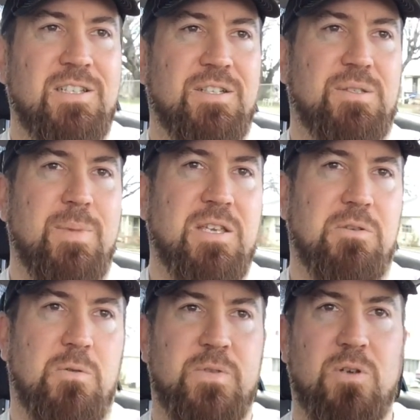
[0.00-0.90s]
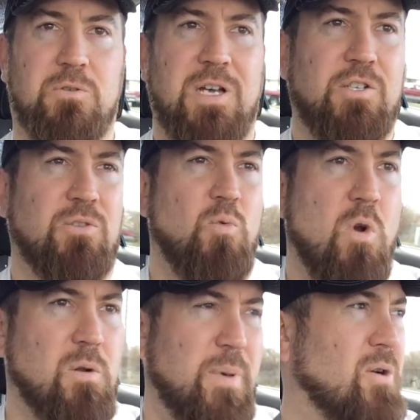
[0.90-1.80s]
it's making your vehicle actually
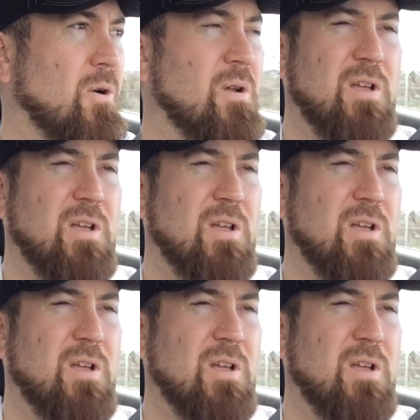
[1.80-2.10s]
work better,